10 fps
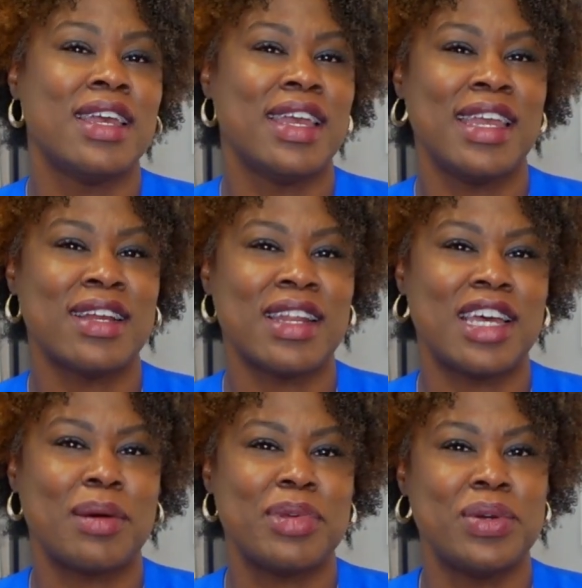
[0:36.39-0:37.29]
here to
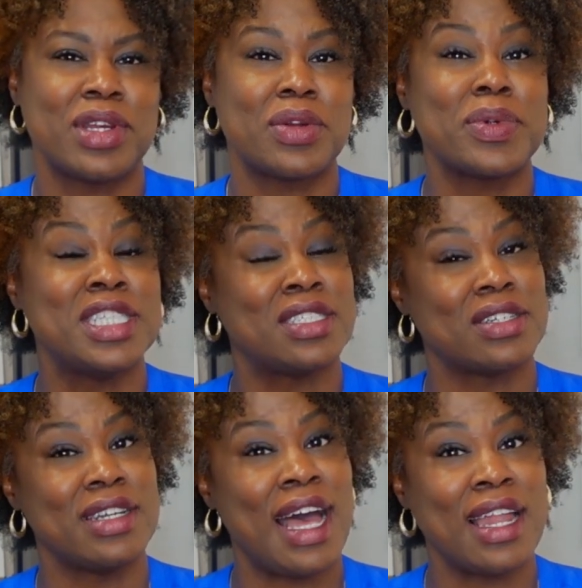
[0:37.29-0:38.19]
help you increase your
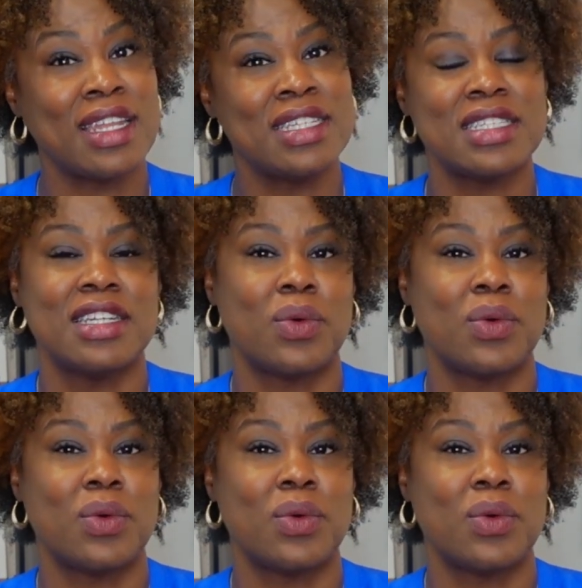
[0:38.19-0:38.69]
knowledge and